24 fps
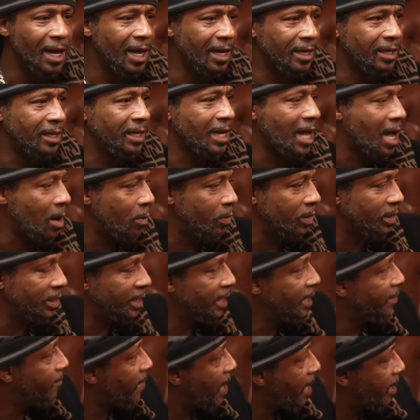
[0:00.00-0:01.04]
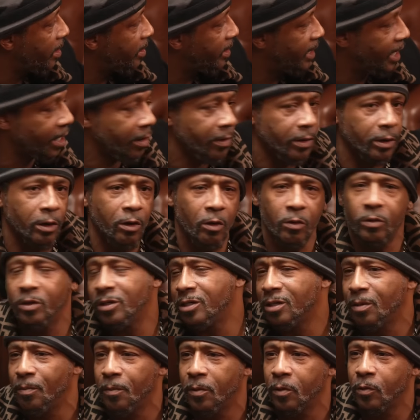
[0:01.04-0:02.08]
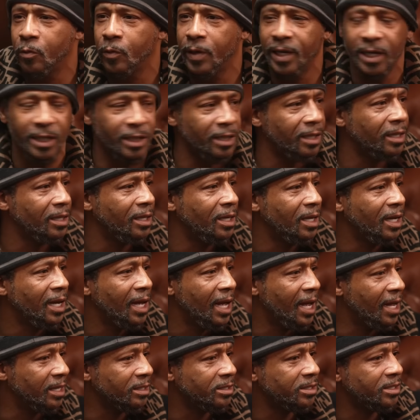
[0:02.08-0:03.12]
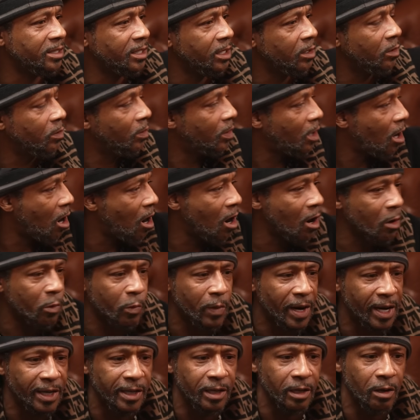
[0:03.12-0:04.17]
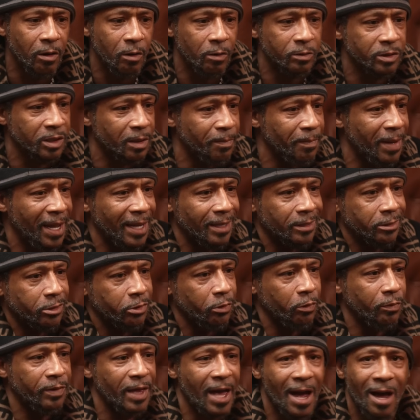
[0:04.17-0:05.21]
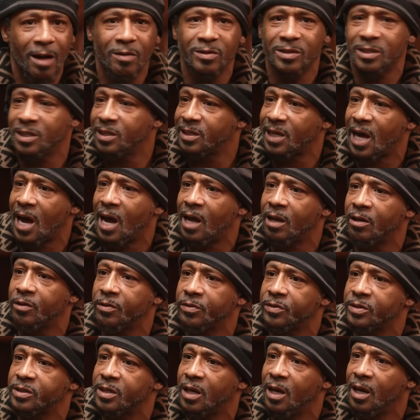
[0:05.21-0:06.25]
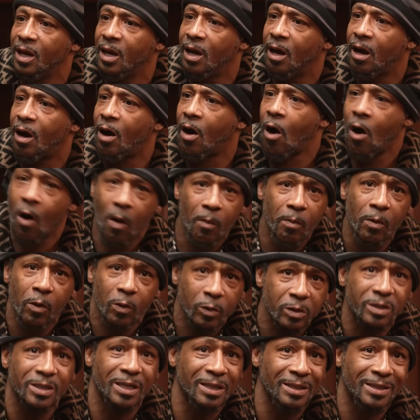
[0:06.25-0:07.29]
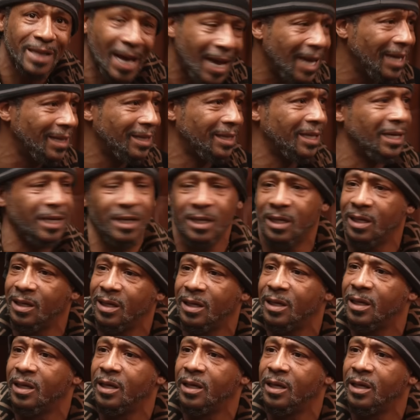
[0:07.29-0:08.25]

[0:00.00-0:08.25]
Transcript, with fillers: And then I would leave out of there and go to the marina and steal car radios and make two thousand dollars almost daily.